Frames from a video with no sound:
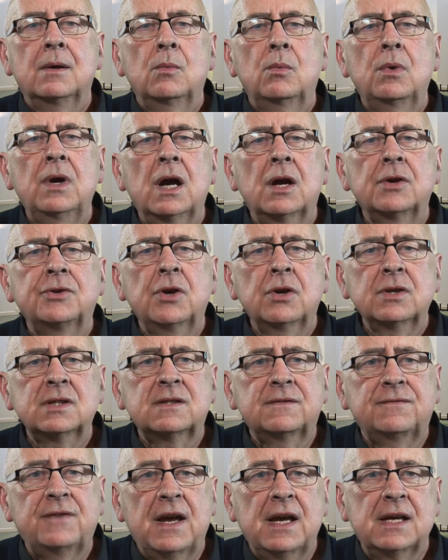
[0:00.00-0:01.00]
We are
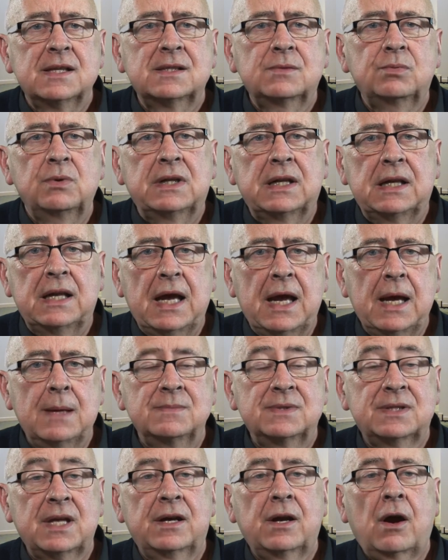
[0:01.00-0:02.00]
thus faced with
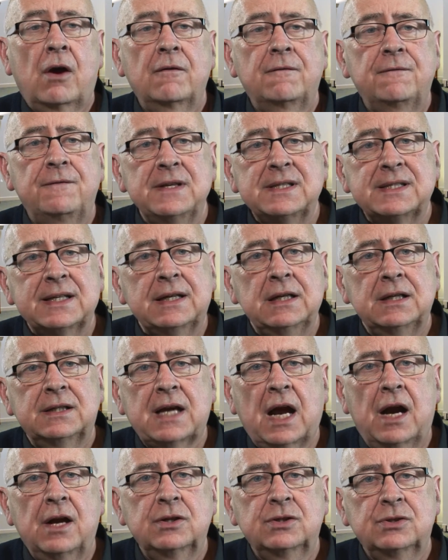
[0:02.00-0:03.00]
claims that our physical
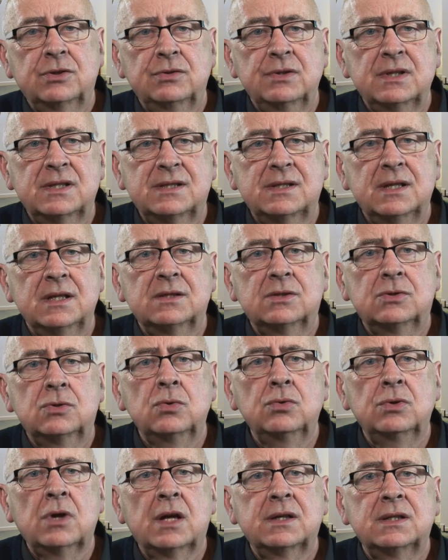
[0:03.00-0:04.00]
characteristics
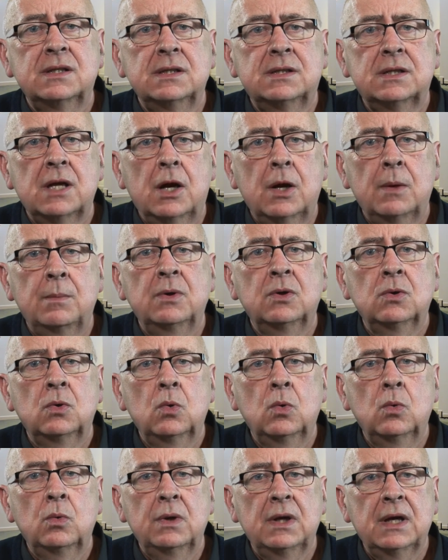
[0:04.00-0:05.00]
do not determine
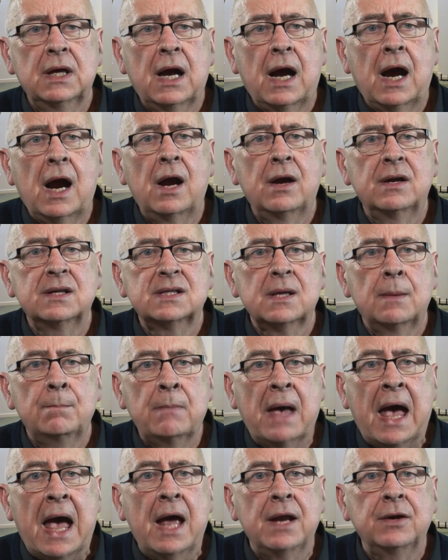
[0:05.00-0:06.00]
who we are as a
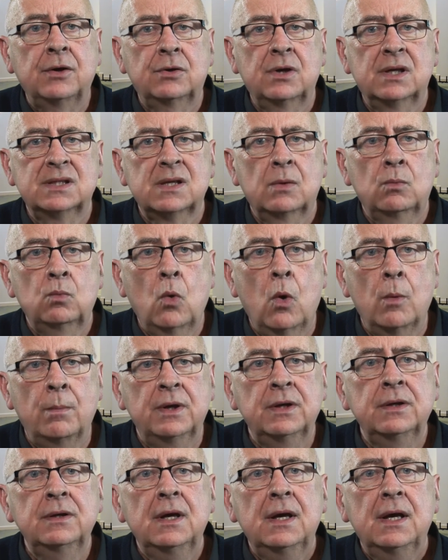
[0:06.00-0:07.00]
man or as a
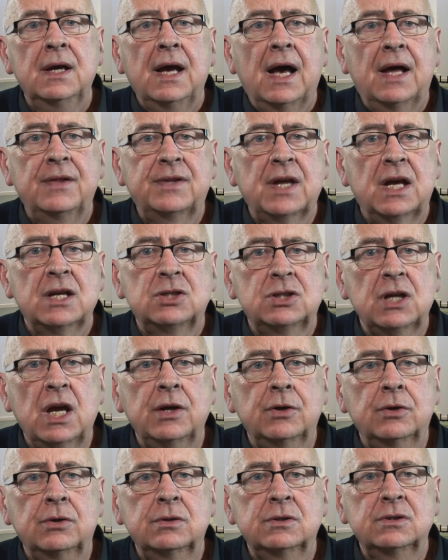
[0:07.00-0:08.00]
woman, and that
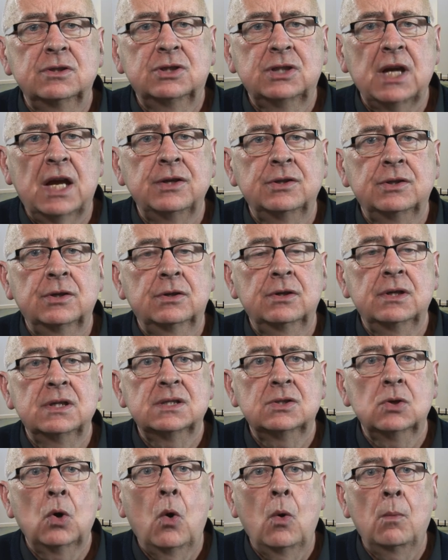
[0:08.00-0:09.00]
gender
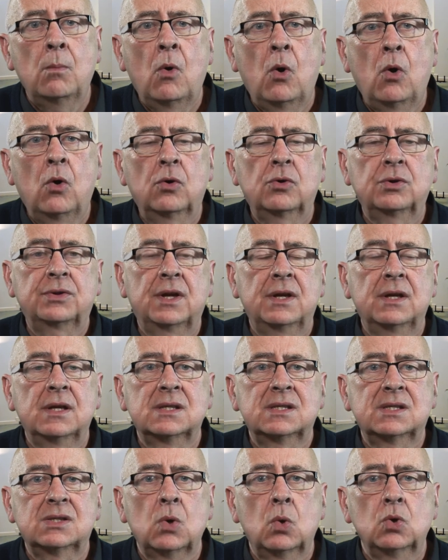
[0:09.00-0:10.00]
is no more than a
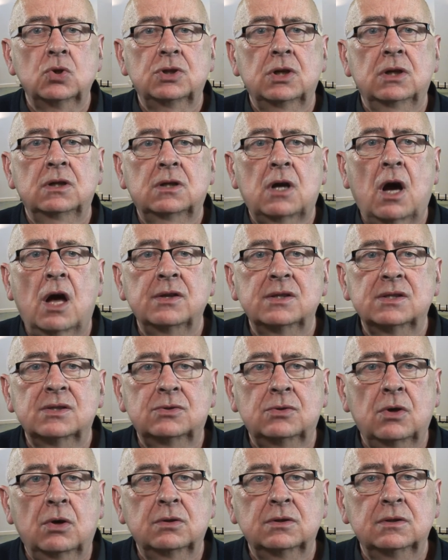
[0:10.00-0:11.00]
social
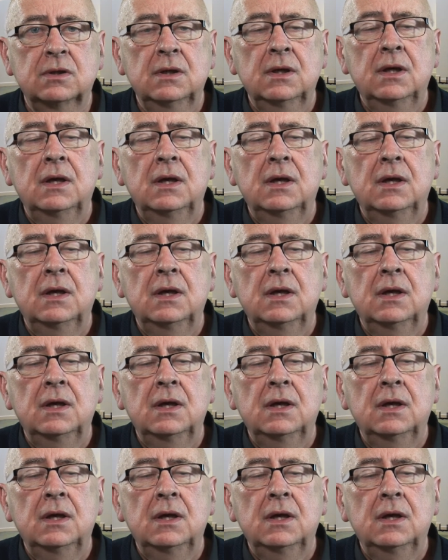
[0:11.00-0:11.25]
construct.